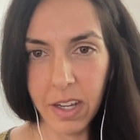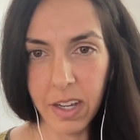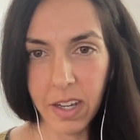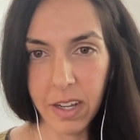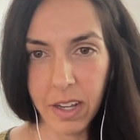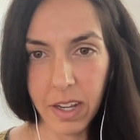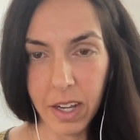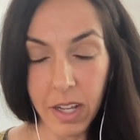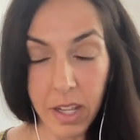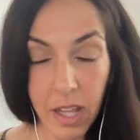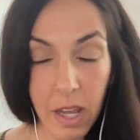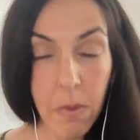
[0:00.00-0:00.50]

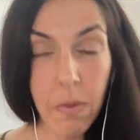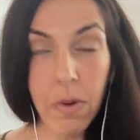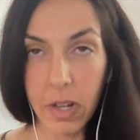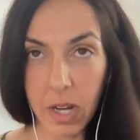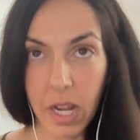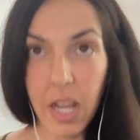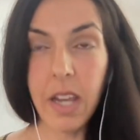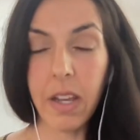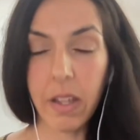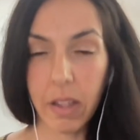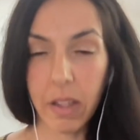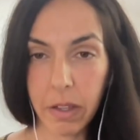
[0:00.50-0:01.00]
And they would
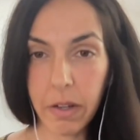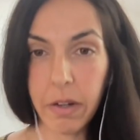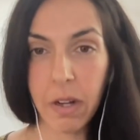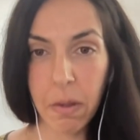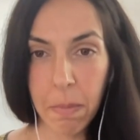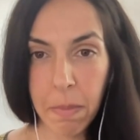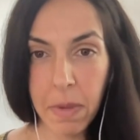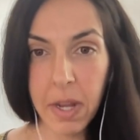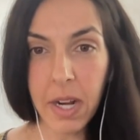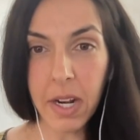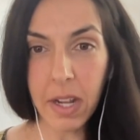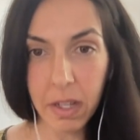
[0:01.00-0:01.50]
take 30
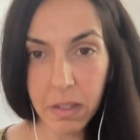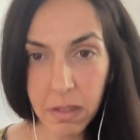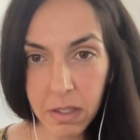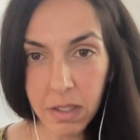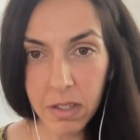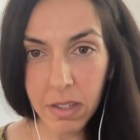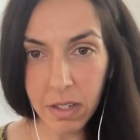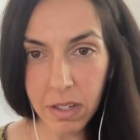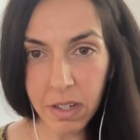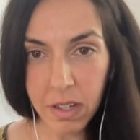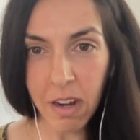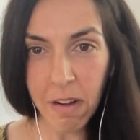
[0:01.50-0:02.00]
minutes
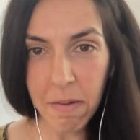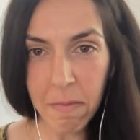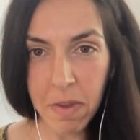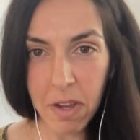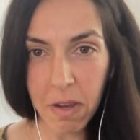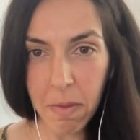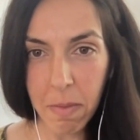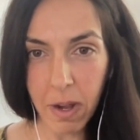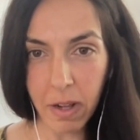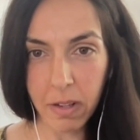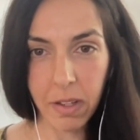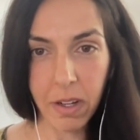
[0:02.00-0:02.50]
to tell me
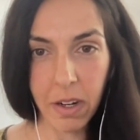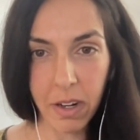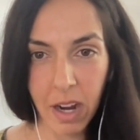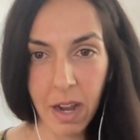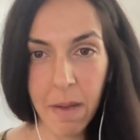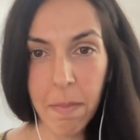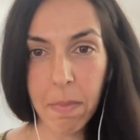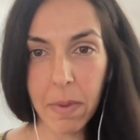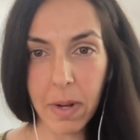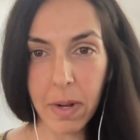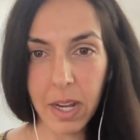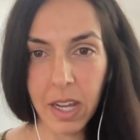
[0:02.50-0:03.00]
about their
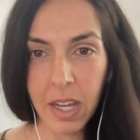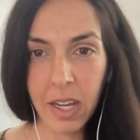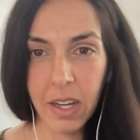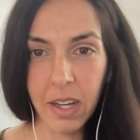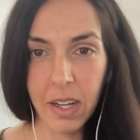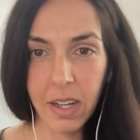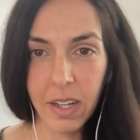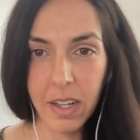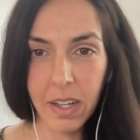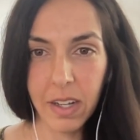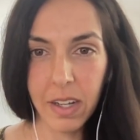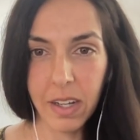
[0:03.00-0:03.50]
company.
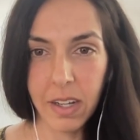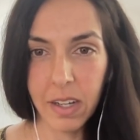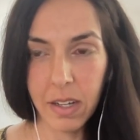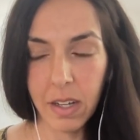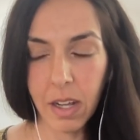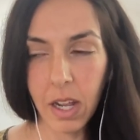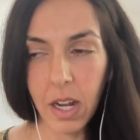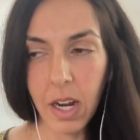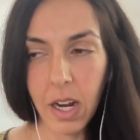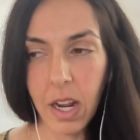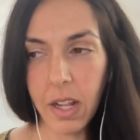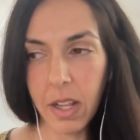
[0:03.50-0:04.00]

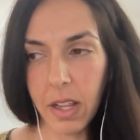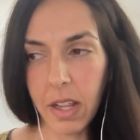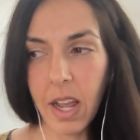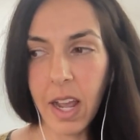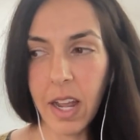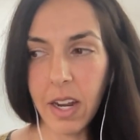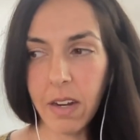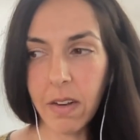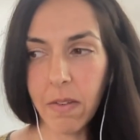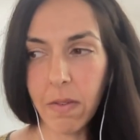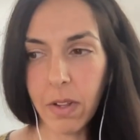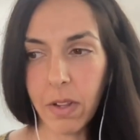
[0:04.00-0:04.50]
And at the
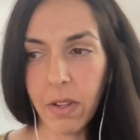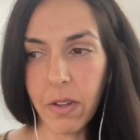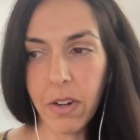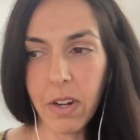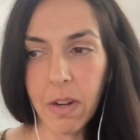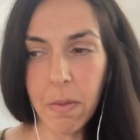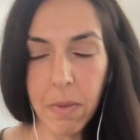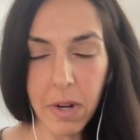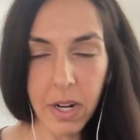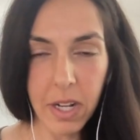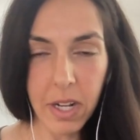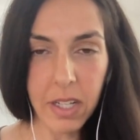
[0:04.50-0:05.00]
end of the
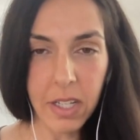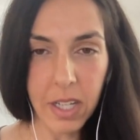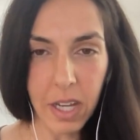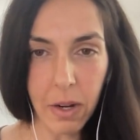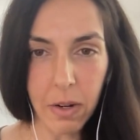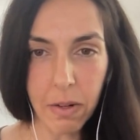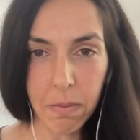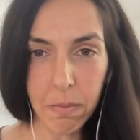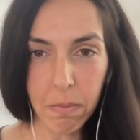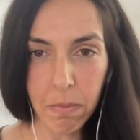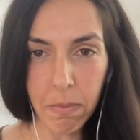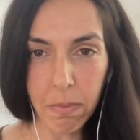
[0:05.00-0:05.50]
30 minutes, I
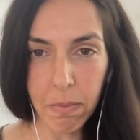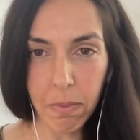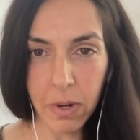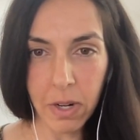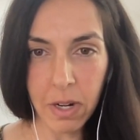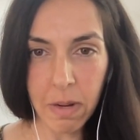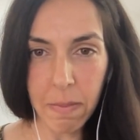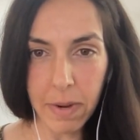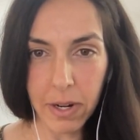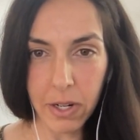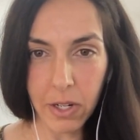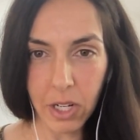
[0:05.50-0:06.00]
would
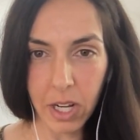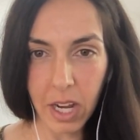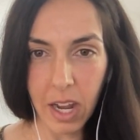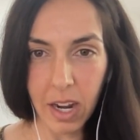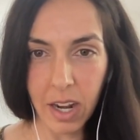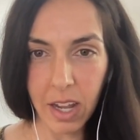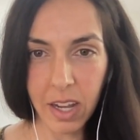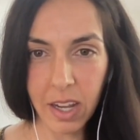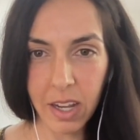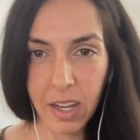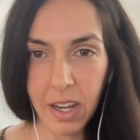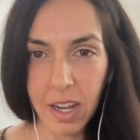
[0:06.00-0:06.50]
pretty much get
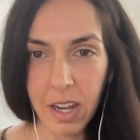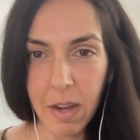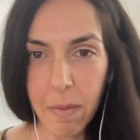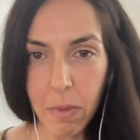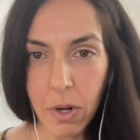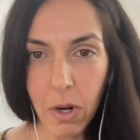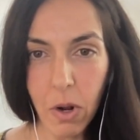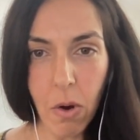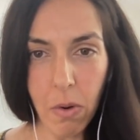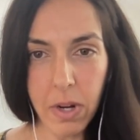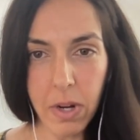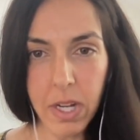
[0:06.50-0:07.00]
it. But
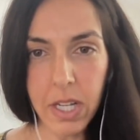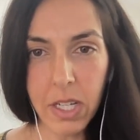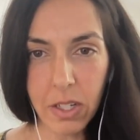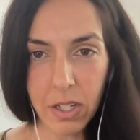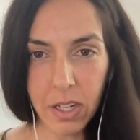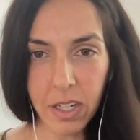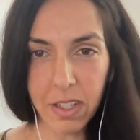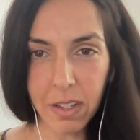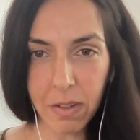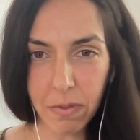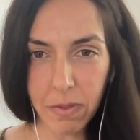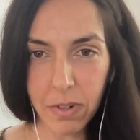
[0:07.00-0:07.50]
it always
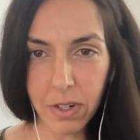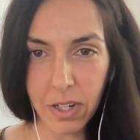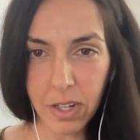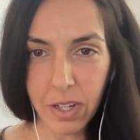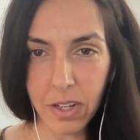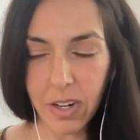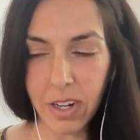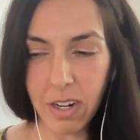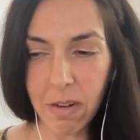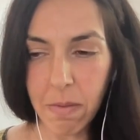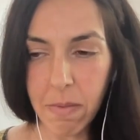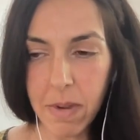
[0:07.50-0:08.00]
took the first
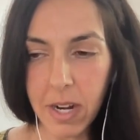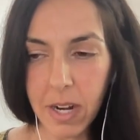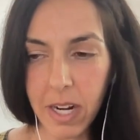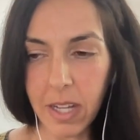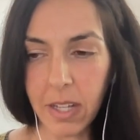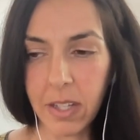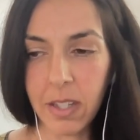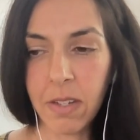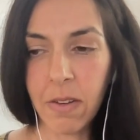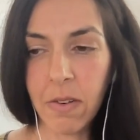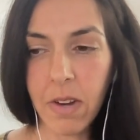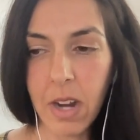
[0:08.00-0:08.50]
30
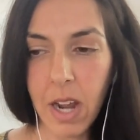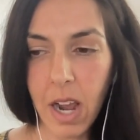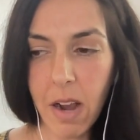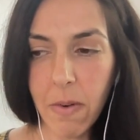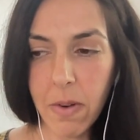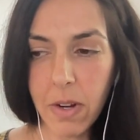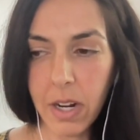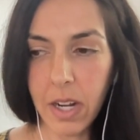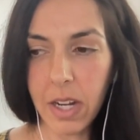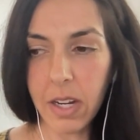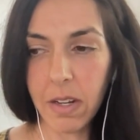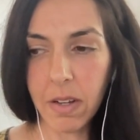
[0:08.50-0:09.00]
minutes. So now
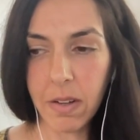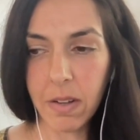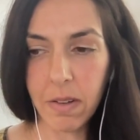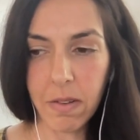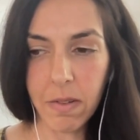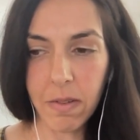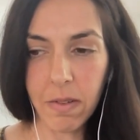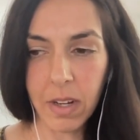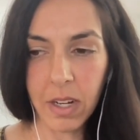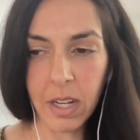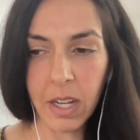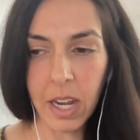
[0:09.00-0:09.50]
when I
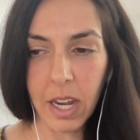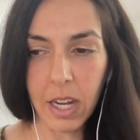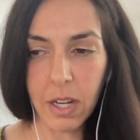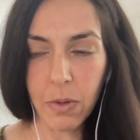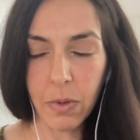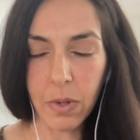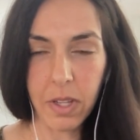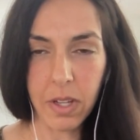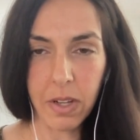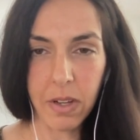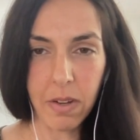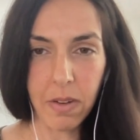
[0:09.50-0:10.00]
engage
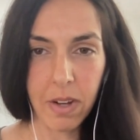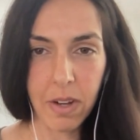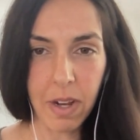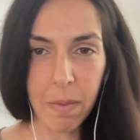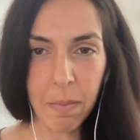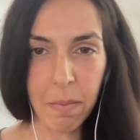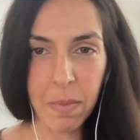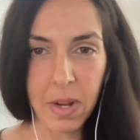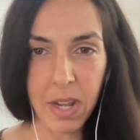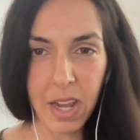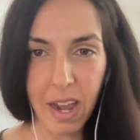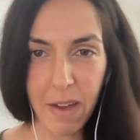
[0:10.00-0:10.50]
with a new
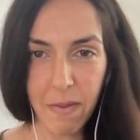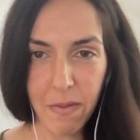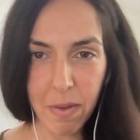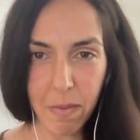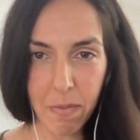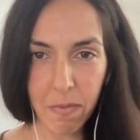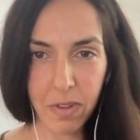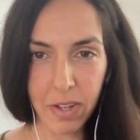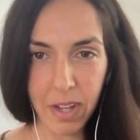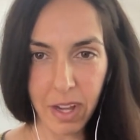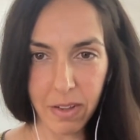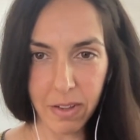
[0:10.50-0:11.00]
company, I have them
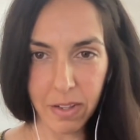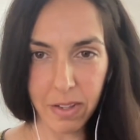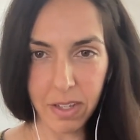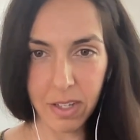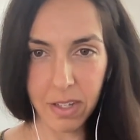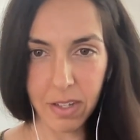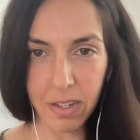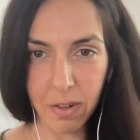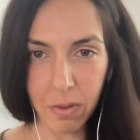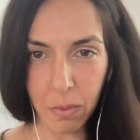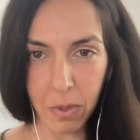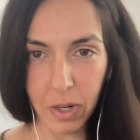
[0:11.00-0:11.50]
fill out
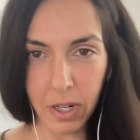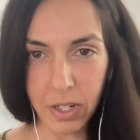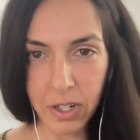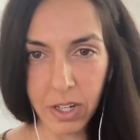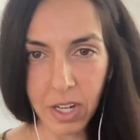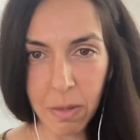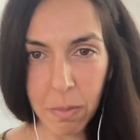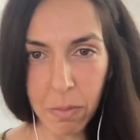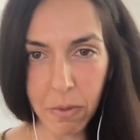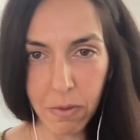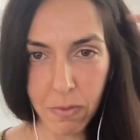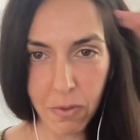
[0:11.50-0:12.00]
this little
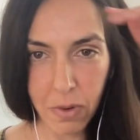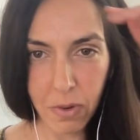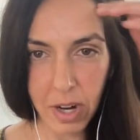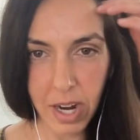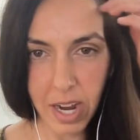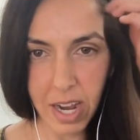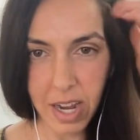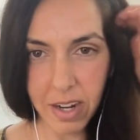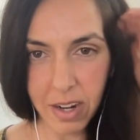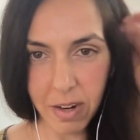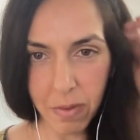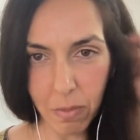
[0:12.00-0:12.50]
worksheet
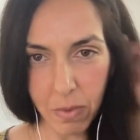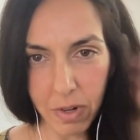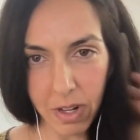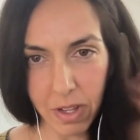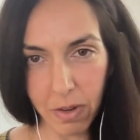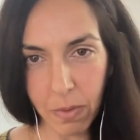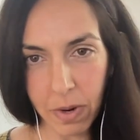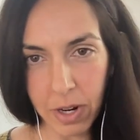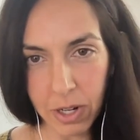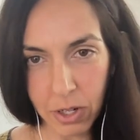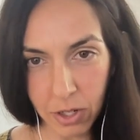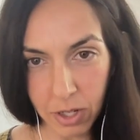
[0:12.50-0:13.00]
beforehand. And one of
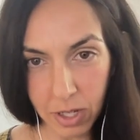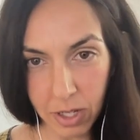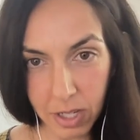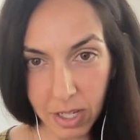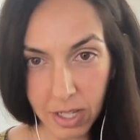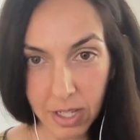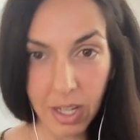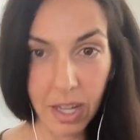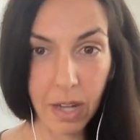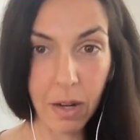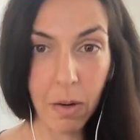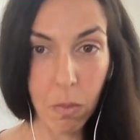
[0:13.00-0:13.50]
the questions
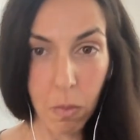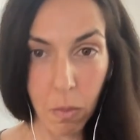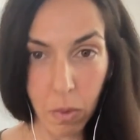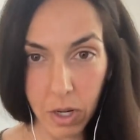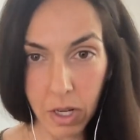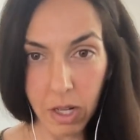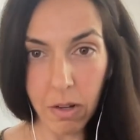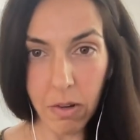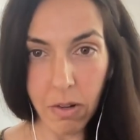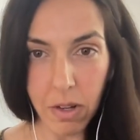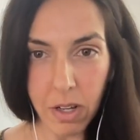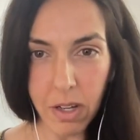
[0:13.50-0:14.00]
is like, what do
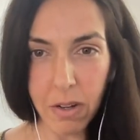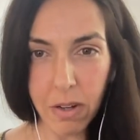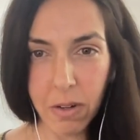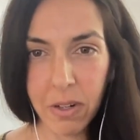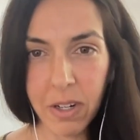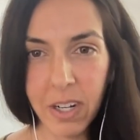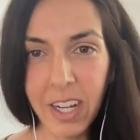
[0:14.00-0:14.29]
you do?